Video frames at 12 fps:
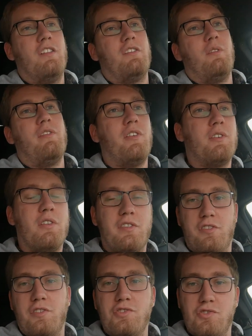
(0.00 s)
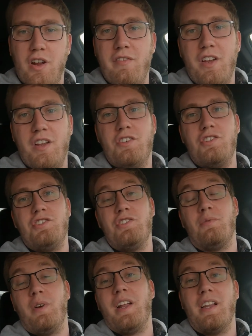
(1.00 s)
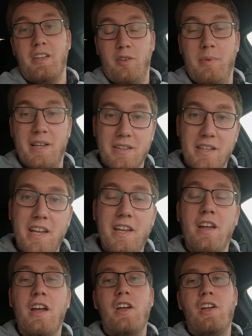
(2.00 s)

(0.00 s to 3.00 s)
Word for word: So if under a certain driving condition you're running a little bit lean,